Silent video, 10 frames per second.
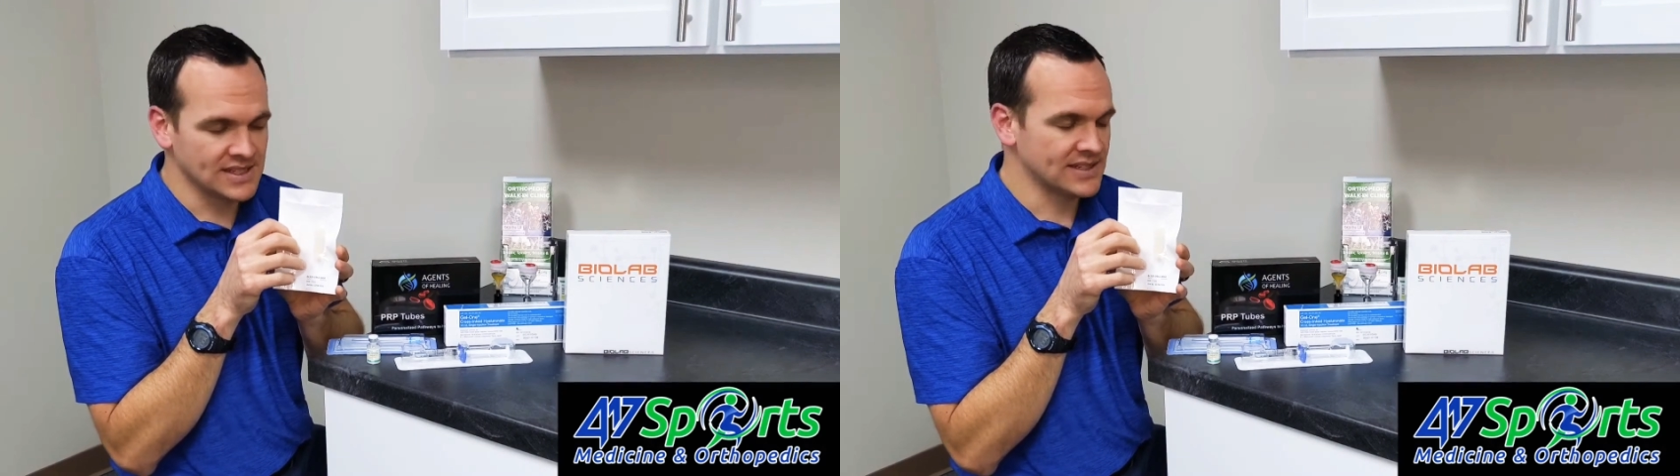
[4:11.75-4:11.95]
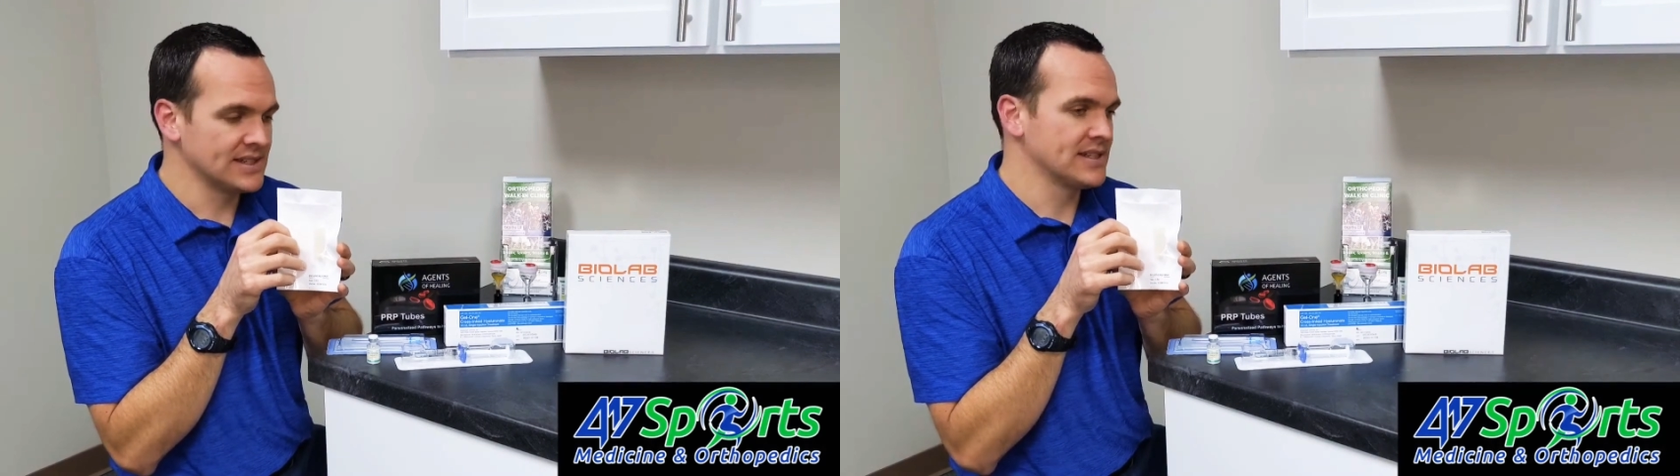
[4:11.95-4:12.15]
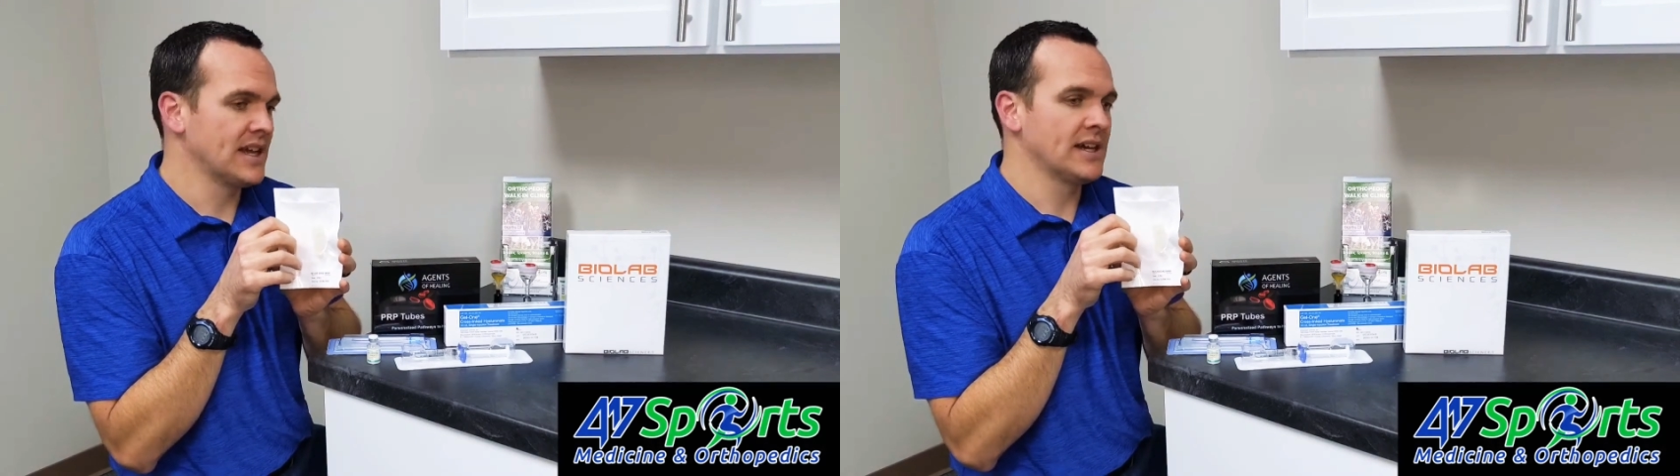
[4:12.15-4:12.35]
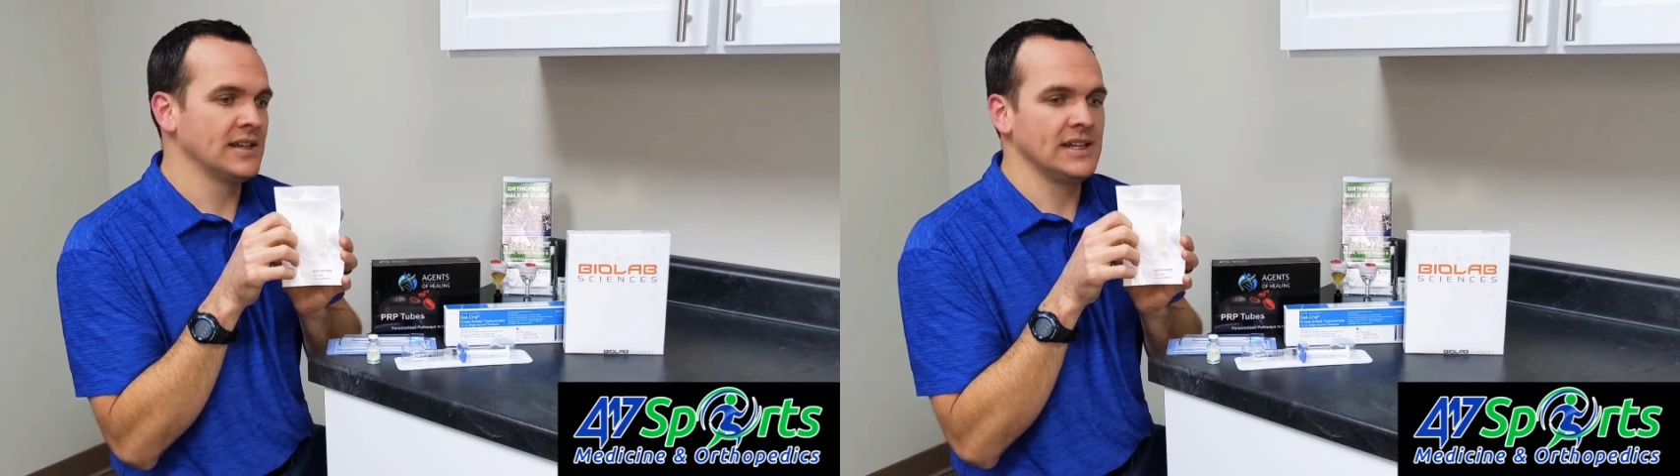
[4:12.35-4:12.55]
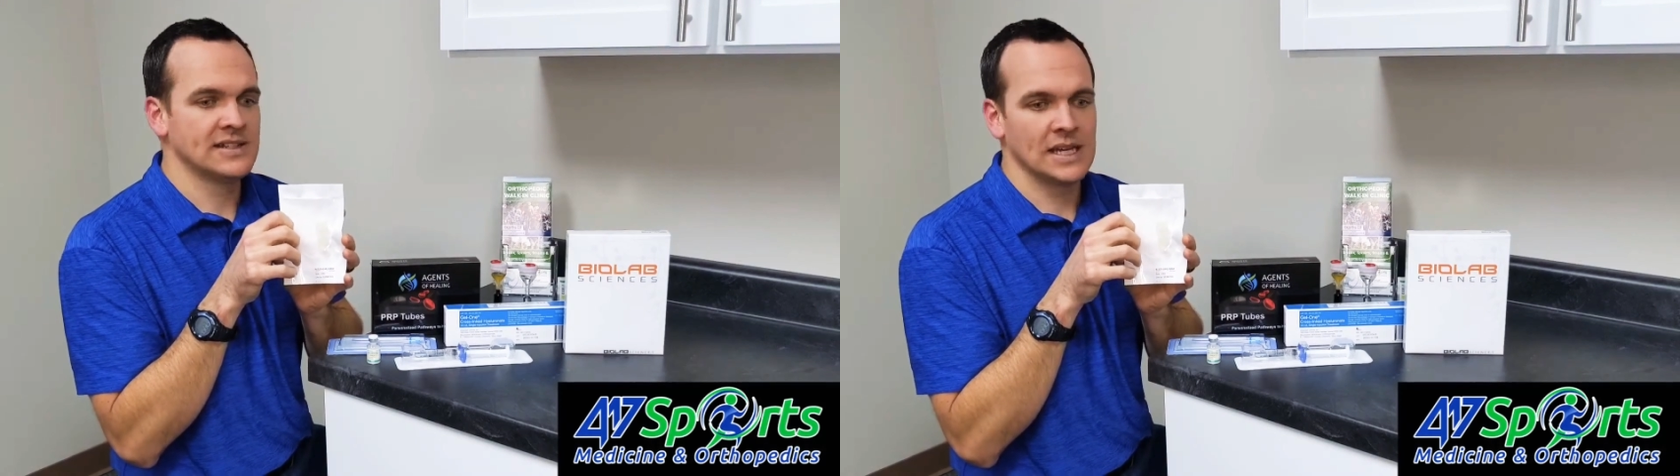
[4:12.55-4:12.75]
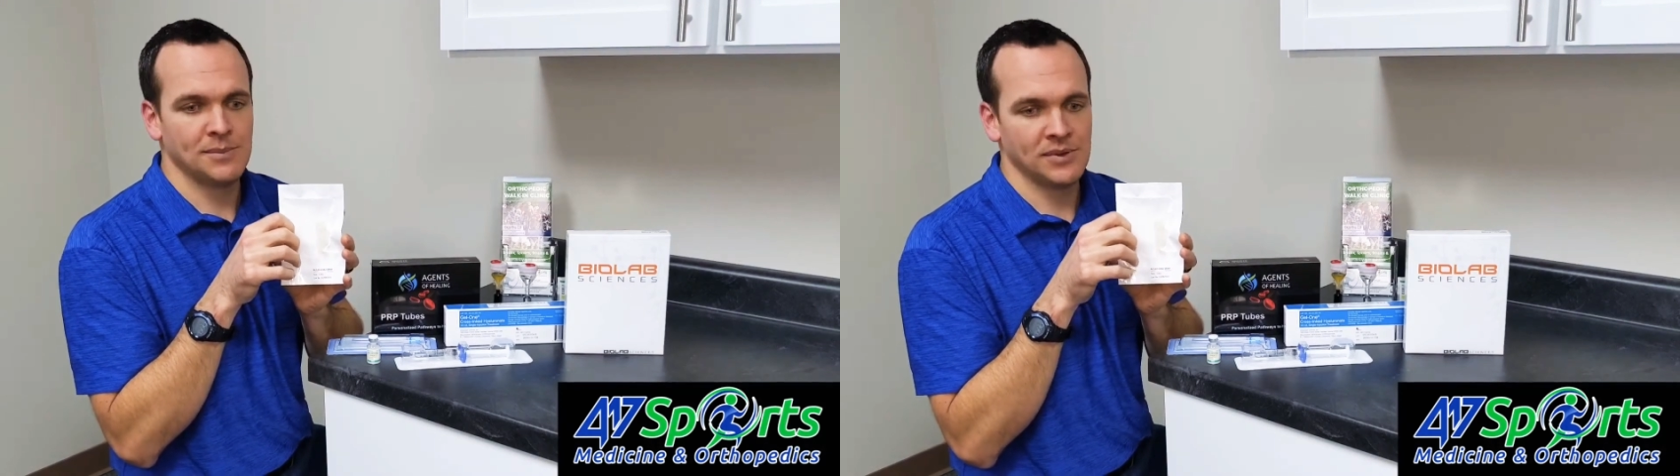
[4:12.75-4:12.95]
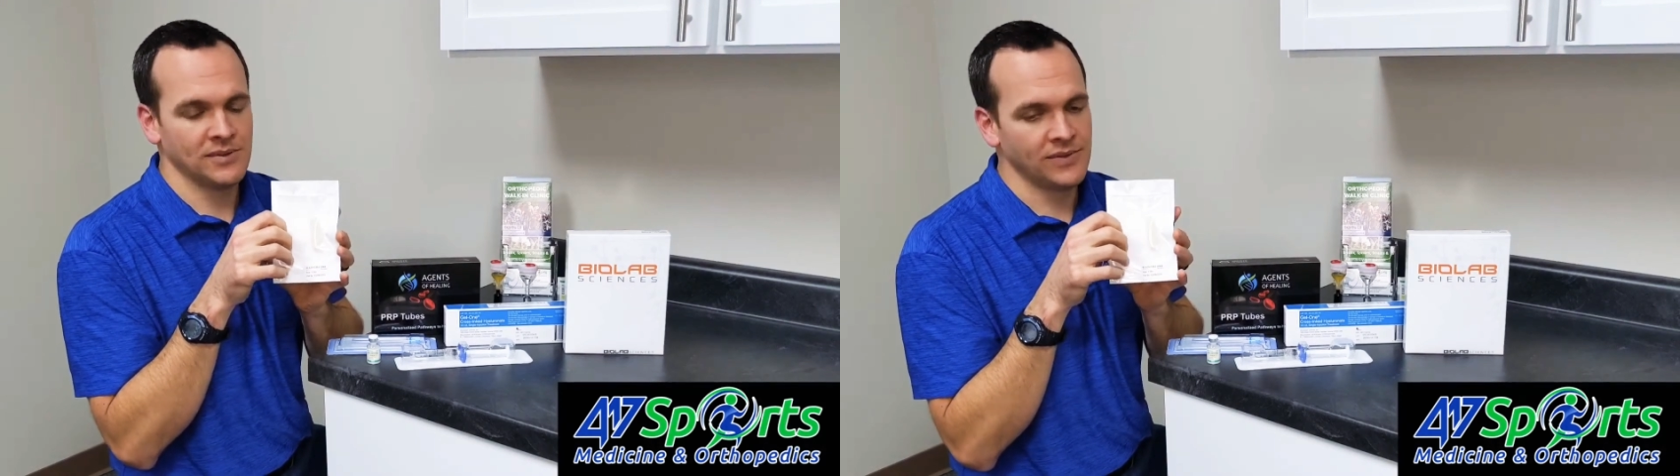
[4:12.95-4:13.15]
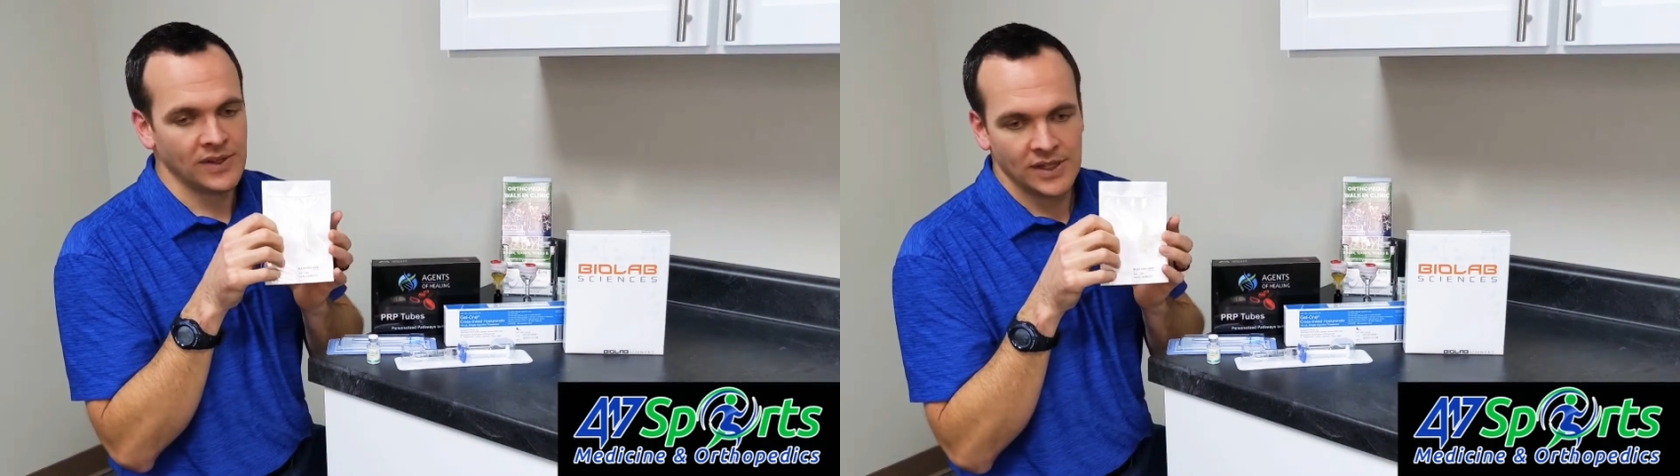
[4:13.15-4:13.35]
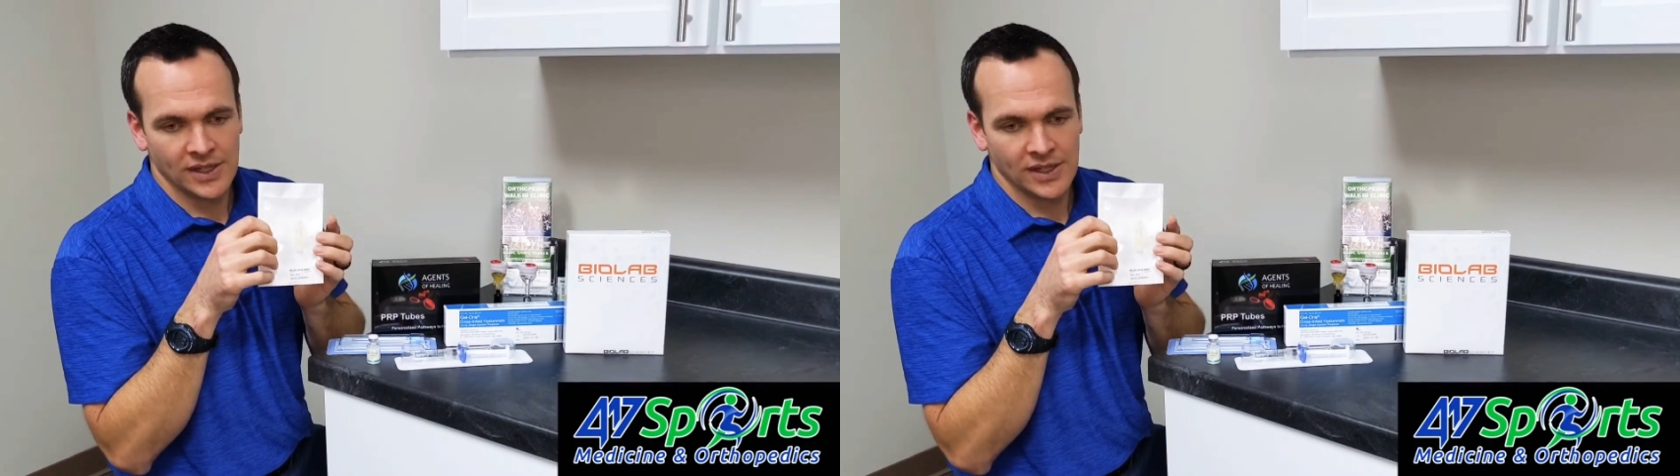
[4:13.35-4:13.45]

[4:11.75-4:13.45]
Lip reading: This is not any type of